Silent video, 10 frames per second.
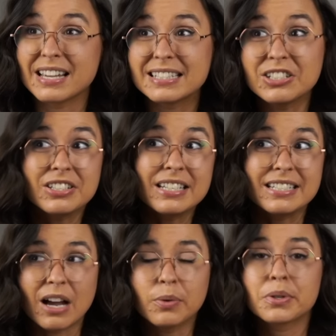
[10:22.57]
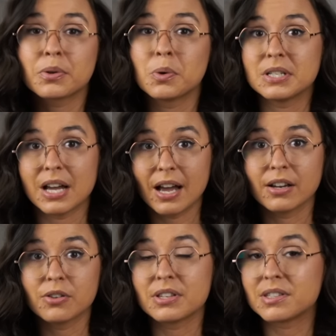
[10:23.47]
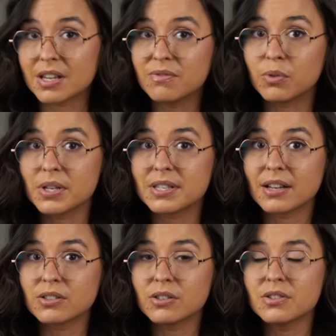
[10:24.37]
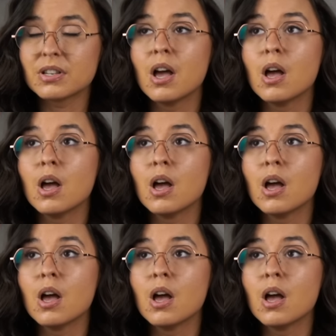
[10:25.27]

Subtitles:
I seriously doubt they're going to hire the same voice actors.